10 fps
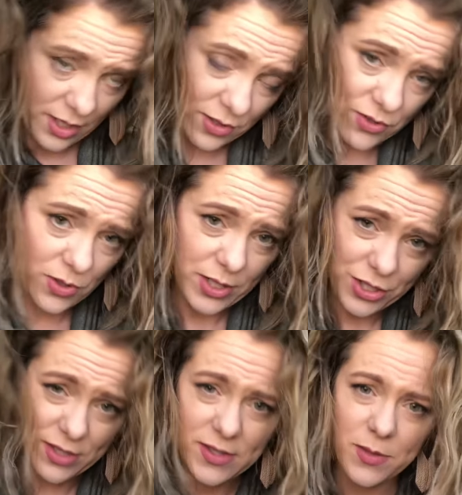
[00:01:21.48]
So I
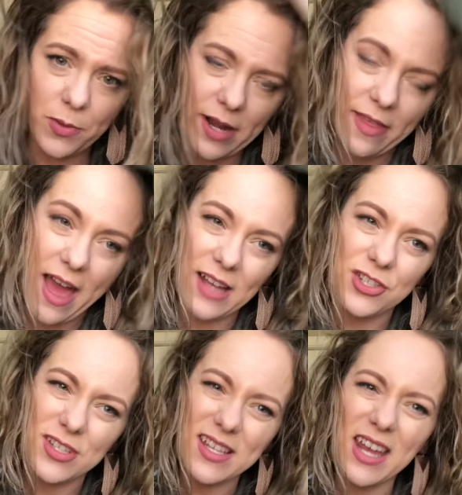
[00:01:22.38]
just spray that and
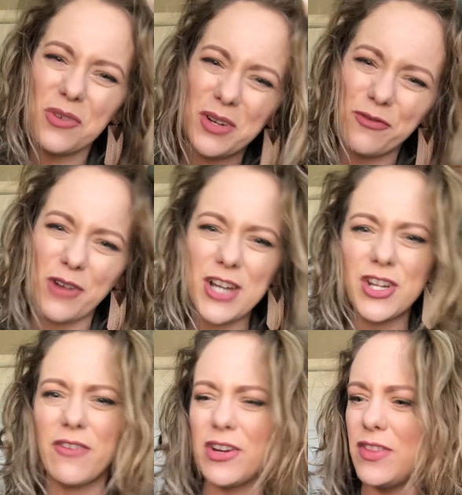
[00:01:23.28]
just kind of
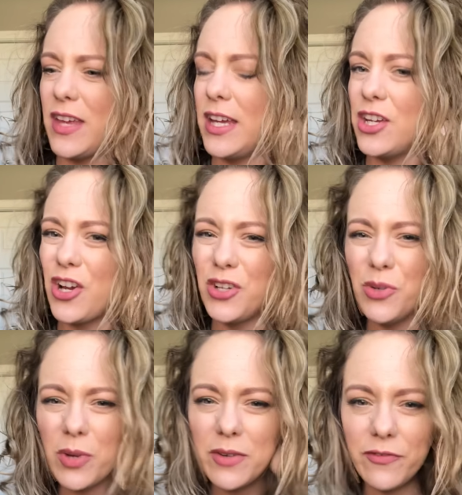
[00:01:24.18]
refresh everything. You know,
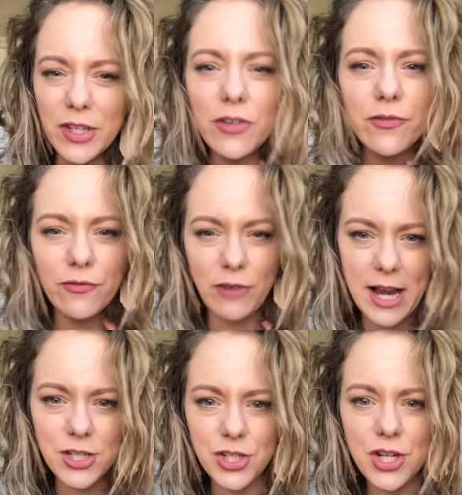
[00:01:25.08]
you want to feel
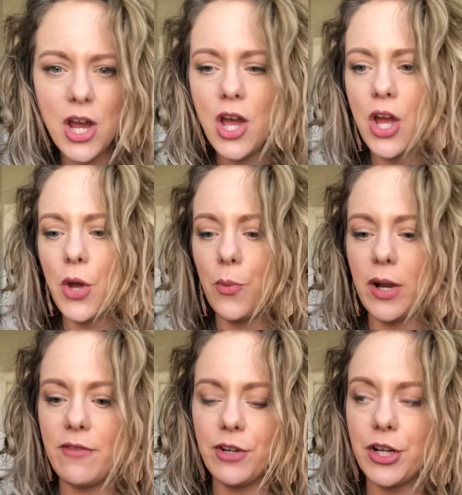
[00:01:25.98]
fresh
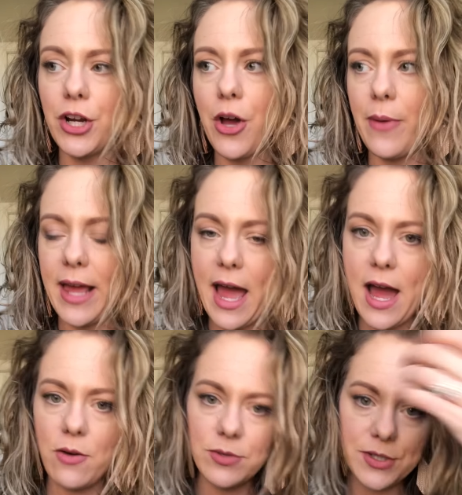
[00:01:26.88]
whenever you're going
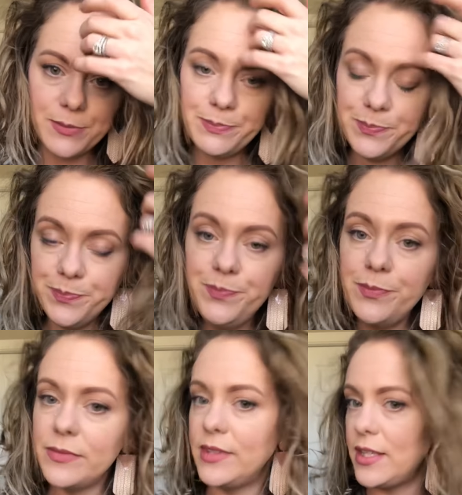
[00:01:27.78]
out.
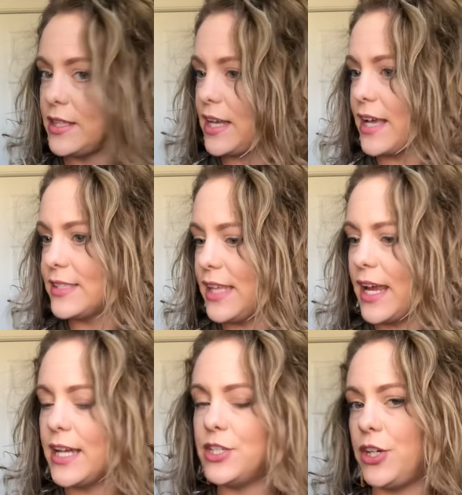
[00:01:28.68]
And then the next
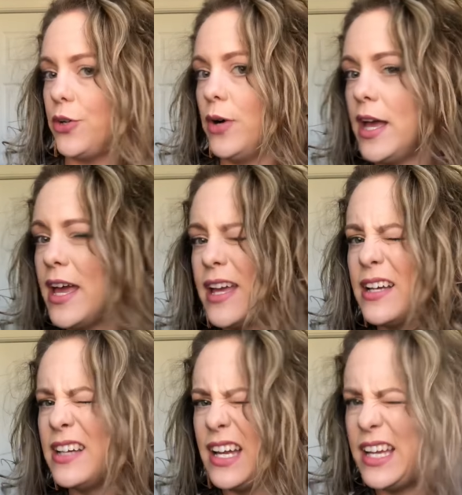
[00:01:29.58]
thing I do
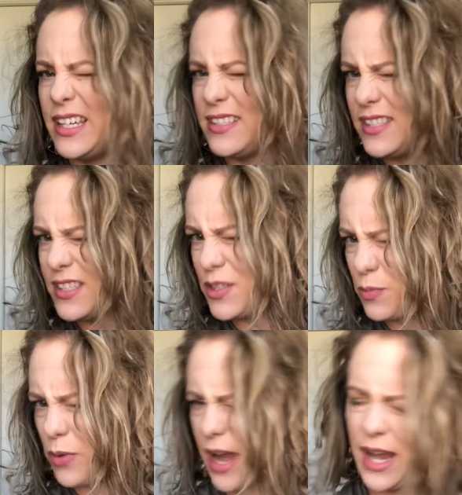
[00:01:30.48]
is
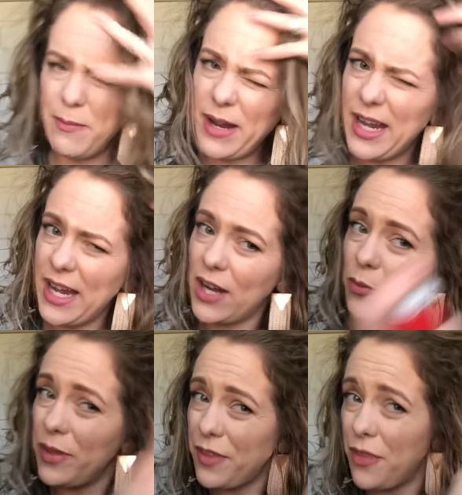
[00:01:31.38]
spray my hair
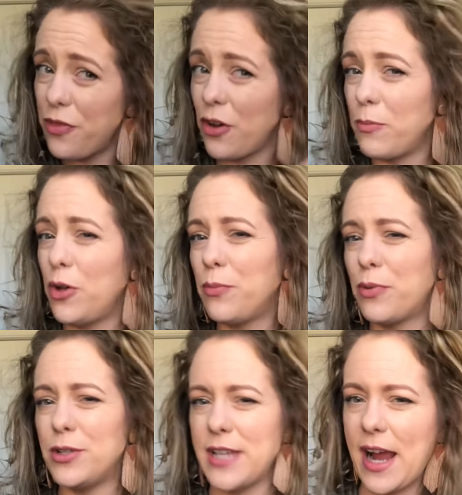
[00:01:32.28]
with a thermal
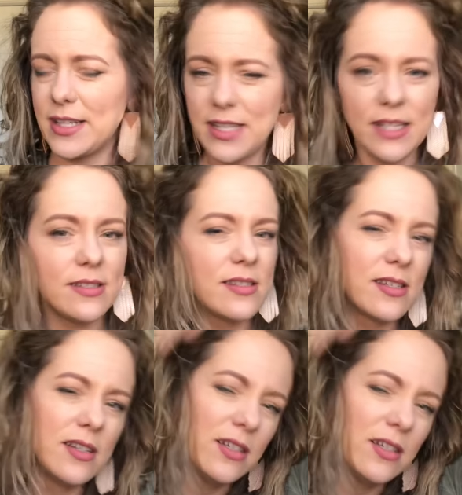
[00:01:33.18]
protectant.